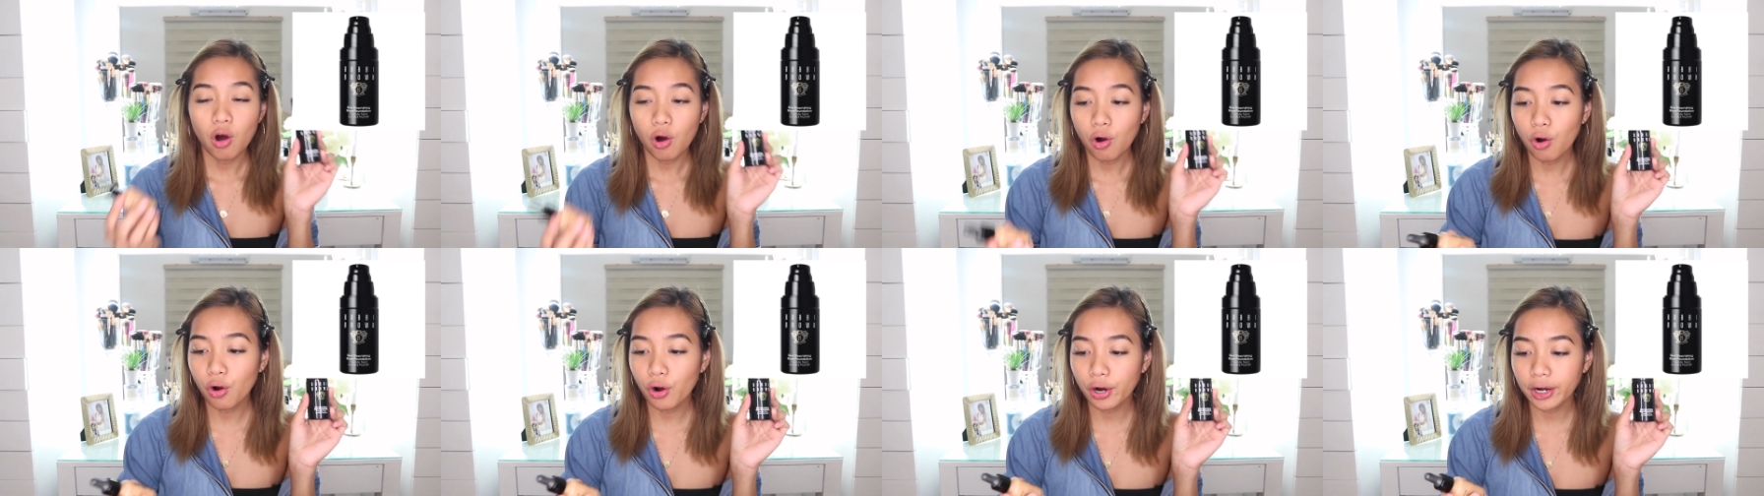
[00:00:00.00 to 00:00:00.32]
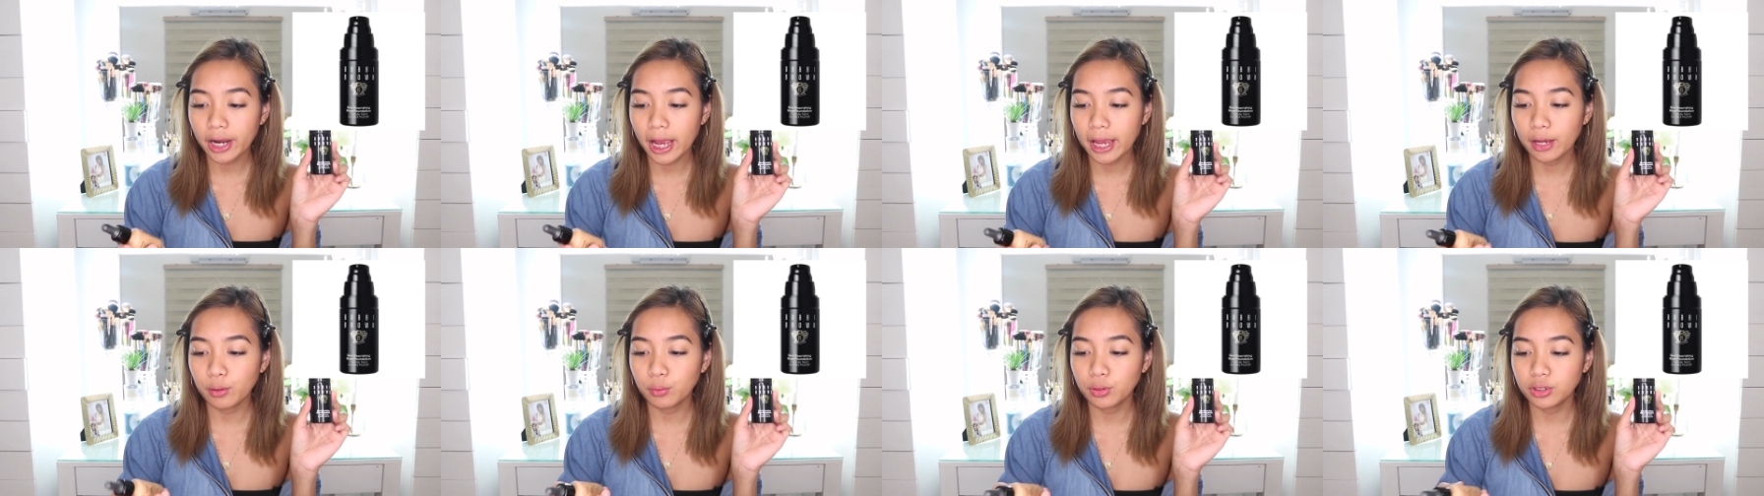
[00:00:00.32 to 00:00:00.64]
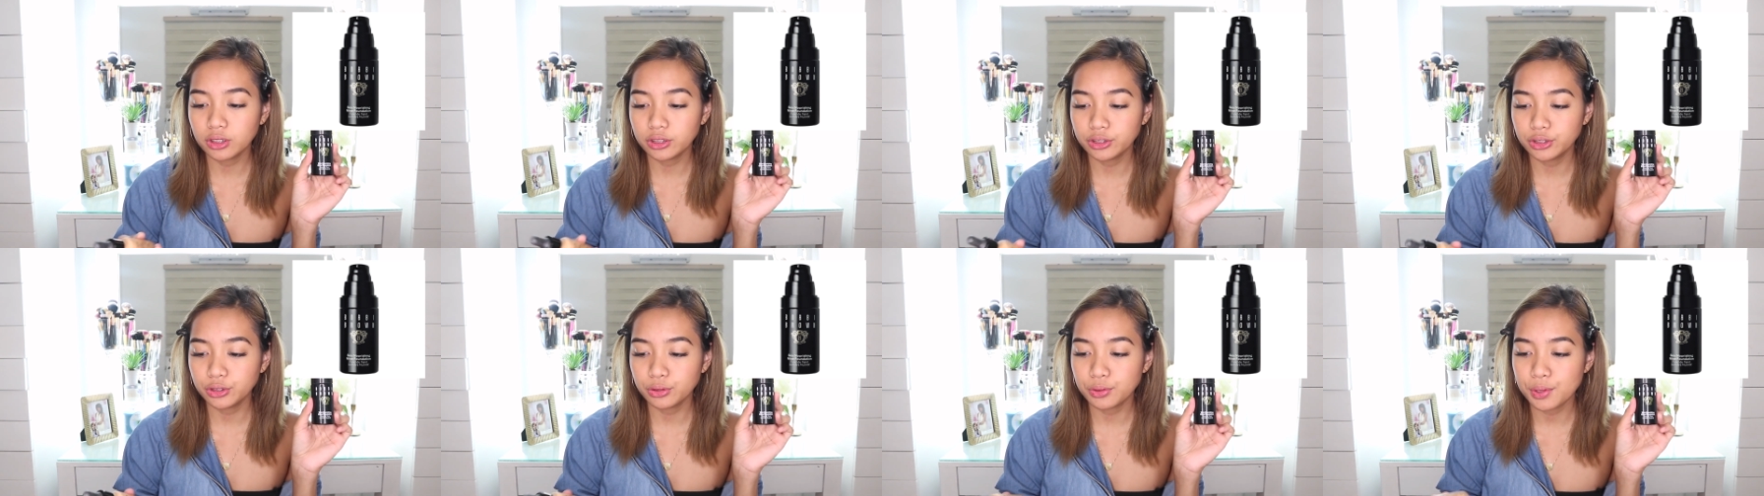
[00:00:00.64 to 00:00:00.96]
or I
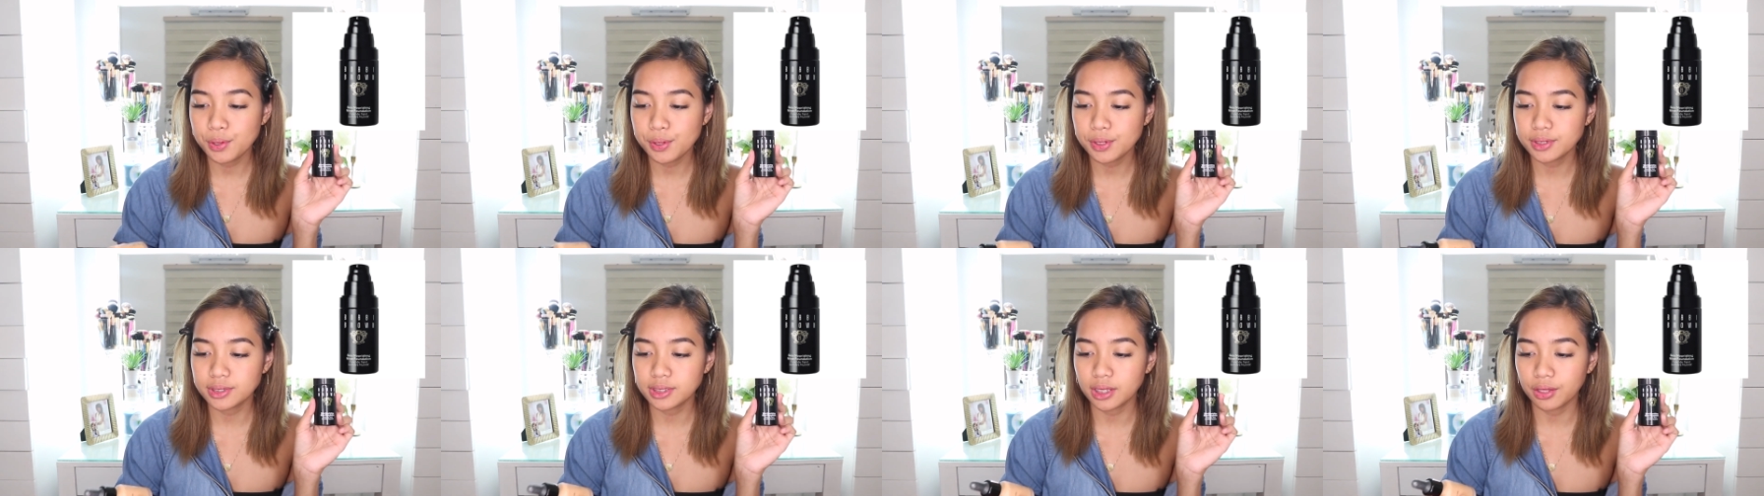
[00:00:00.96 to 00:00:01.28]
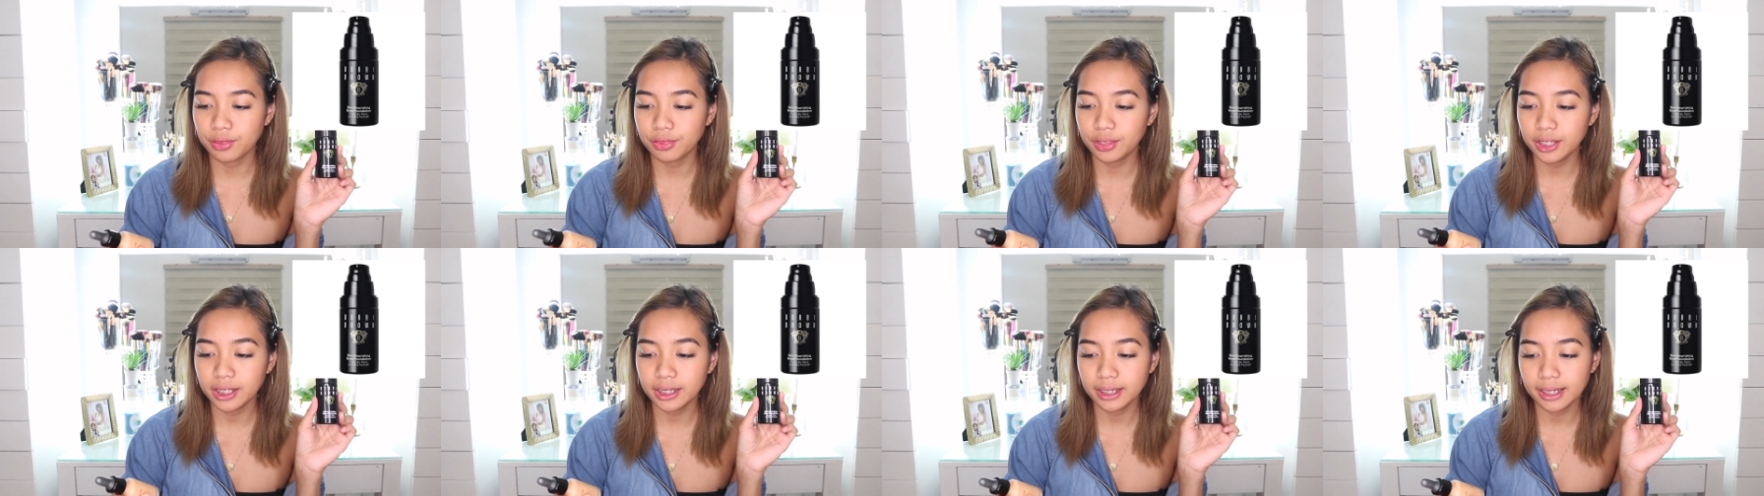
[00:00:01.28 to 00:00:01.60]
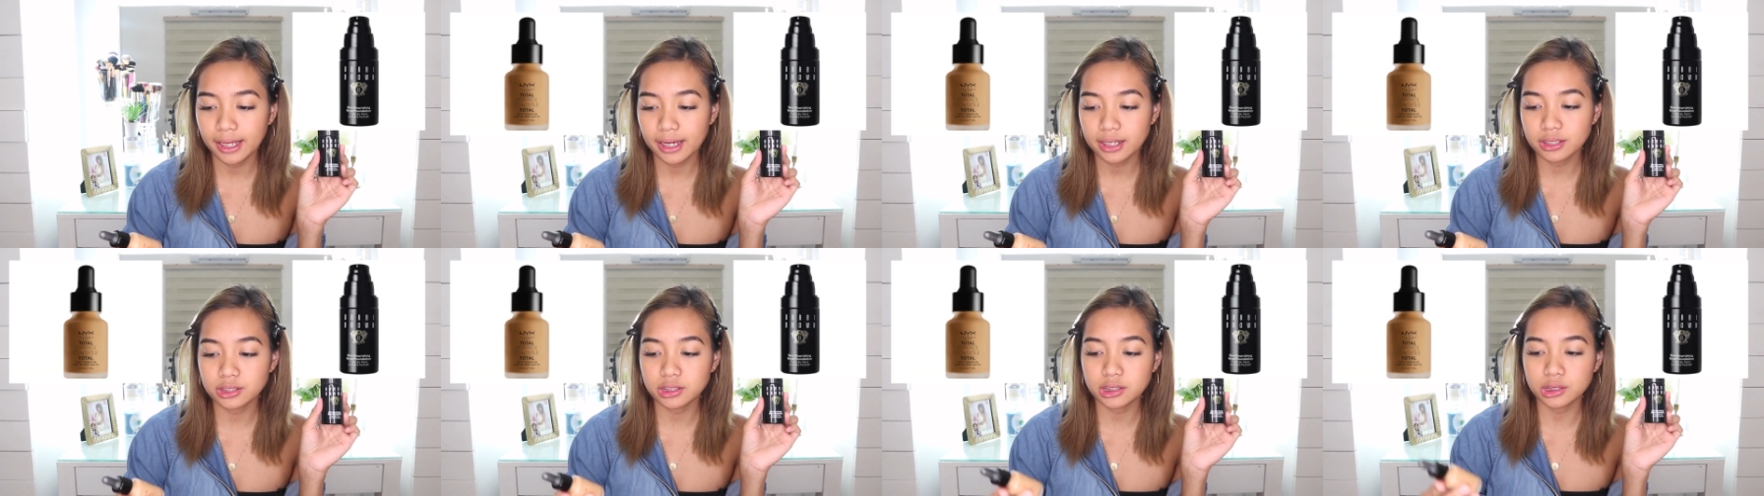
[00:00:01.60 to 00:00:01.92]
will use the
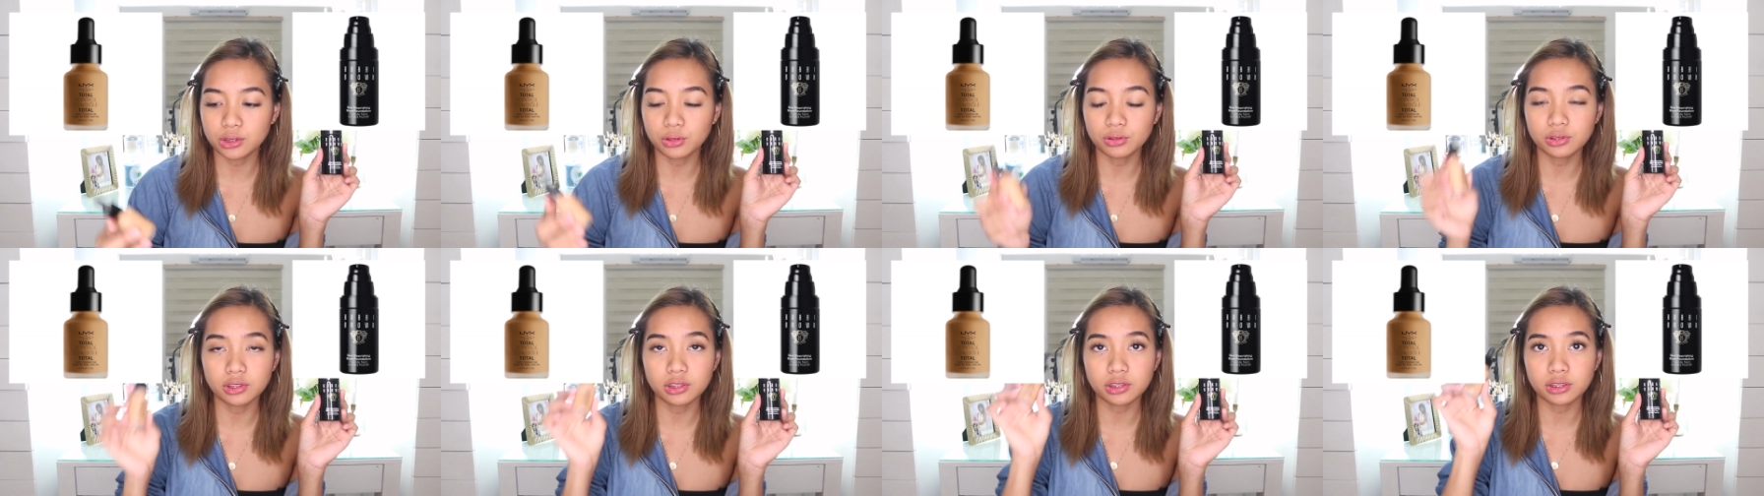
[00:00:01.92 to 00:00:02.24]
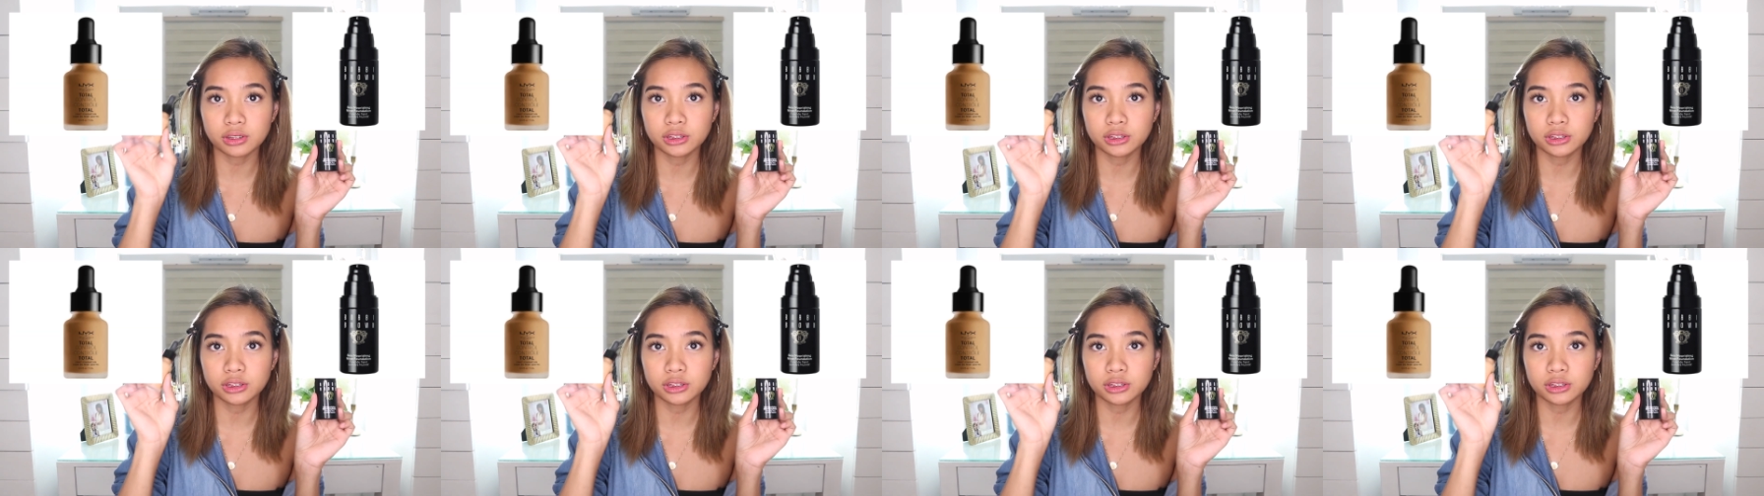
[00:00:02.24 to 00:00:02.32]
NYX Total